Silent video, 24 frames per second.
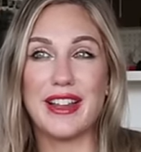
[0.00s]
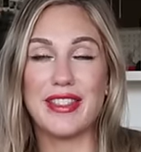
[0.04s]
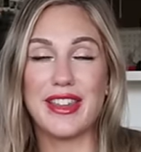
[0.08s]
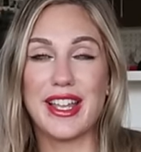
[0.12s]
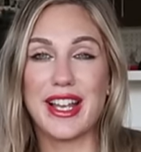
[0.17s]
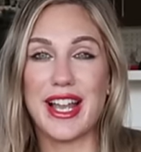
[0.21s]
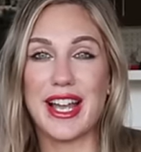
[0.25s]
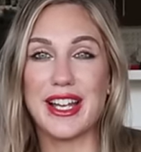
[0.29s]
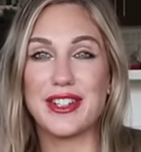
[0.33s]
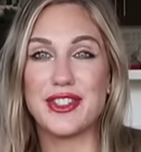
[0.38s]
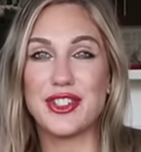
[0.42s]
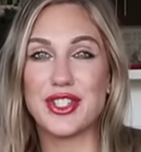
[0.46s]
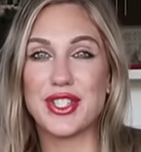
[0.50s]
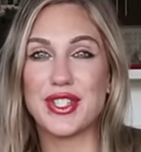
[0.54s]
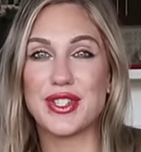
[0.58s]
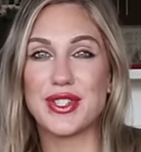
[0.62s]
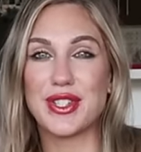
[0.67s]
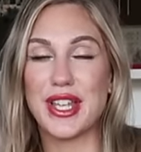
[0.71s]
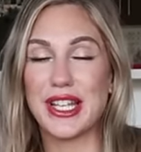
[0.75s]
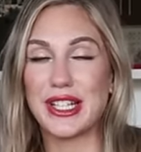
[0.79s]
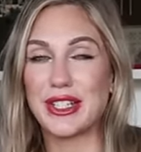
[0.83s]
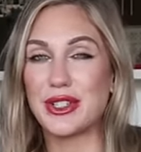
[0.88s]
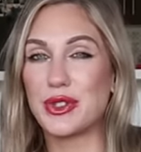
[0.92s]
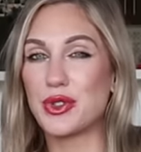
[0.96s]
like I just
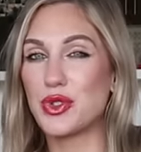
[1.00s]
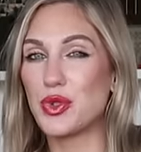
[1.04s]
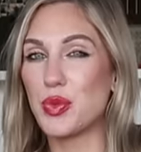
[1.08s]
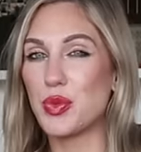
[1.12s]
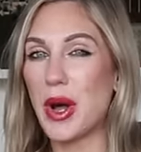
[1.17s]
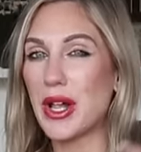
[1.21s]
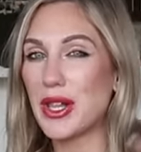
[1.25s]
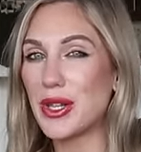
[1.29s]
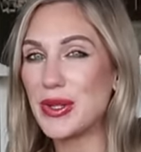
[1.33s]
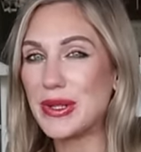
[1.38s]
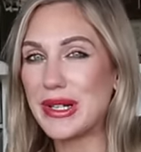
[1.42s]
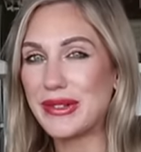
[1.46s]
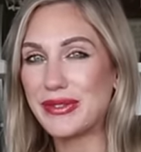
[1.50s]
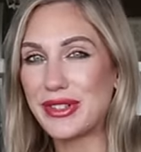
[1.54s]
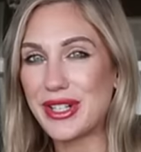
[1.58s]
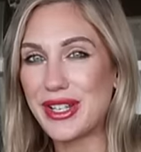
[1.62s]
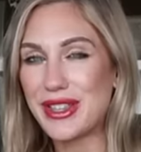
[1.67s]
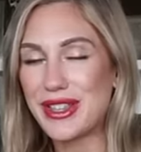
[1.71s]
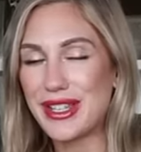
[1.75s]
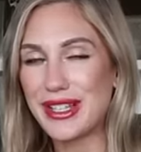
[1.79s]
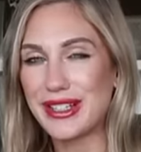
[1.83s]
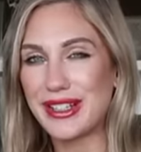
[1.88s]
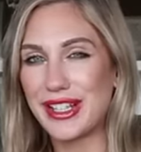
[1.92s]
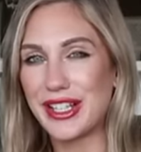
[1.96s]
like swallow
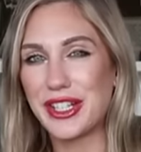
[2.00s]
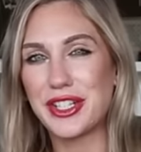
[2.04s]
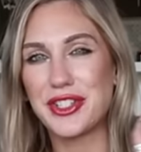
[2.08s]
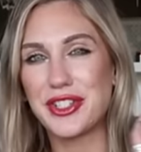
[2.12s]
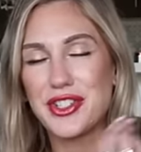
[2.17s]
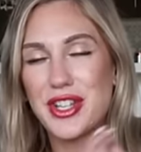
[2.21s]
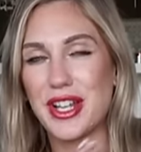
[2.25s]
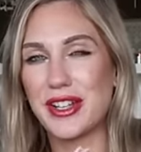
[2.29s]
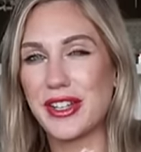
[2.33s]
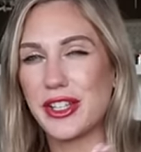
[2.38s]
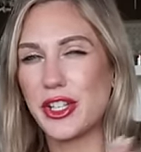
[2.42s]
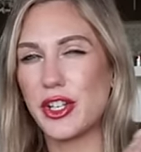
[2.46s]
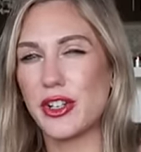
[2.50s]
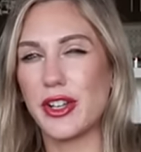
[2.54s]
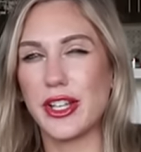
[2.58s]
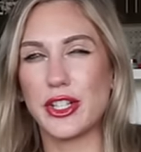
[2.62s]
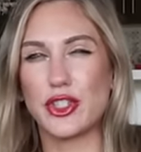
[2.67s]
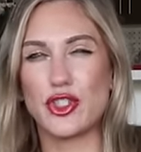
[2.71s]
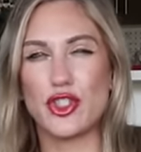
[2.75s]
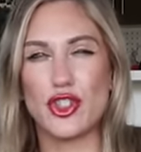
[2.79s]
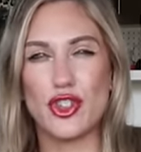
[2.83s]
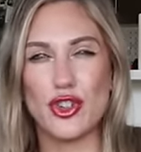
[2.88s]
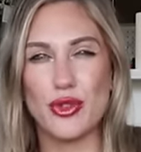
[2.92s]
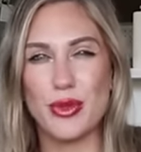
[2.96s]
everything. Like it's not like you're
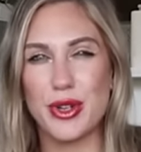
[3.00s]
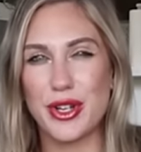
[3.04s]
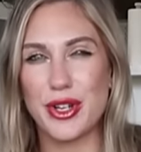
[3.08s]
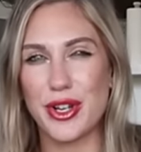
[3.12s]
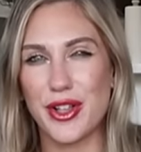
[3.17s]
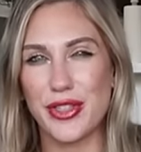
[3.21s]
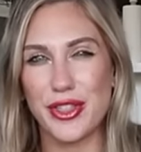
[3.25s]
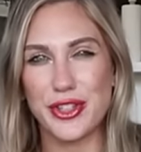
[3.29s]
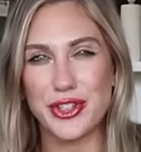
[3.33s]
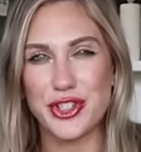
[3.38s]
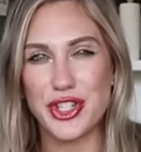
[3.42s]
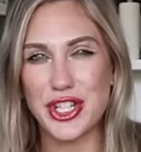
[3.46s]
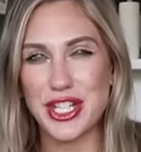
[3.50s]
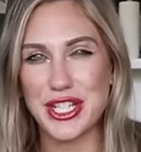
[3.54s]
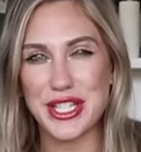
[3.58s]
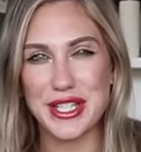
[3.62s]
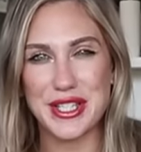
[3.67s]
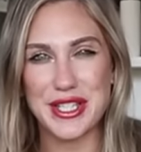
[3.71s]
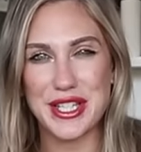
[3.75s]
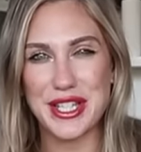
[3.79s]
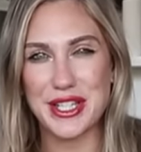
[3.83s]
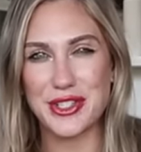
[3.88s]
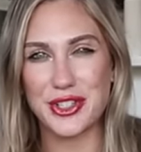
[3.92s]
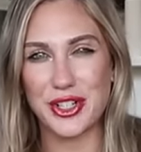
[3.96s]
like chewing on the chia
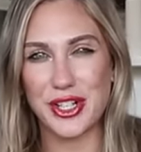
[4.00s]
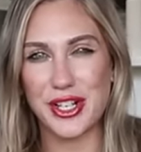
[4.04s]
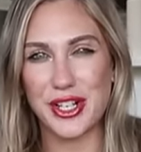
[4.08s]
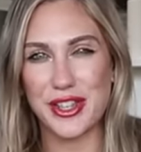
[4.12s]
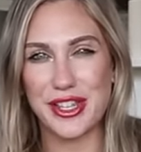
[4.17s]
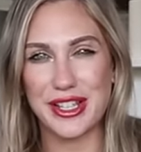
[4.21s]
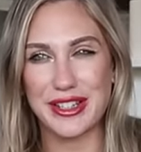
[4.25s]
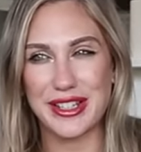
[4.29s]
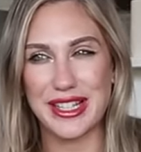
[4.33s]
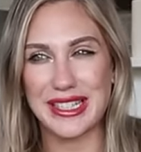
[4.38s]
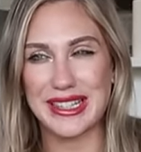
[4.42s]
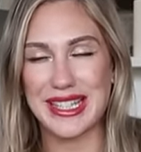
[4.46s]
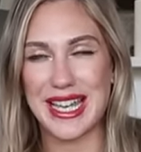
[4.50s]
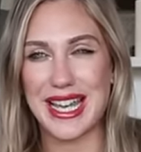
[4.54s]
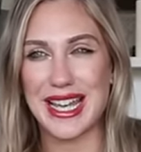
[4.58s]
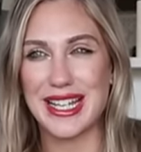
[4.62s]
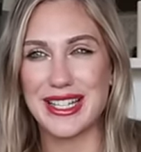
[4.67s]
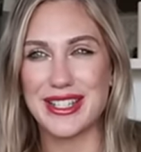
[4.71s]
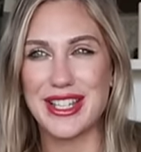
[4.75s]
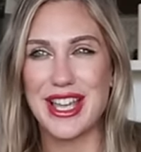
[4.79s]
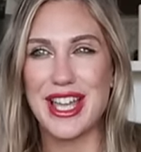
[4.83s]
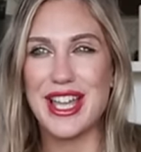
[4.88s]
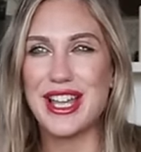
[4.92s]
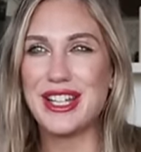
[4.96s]
seeds or anything like
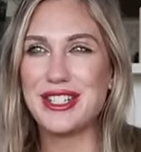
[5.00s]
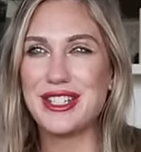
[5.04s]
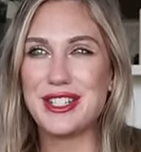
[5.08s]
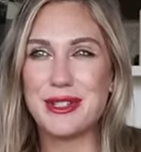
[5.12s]
that.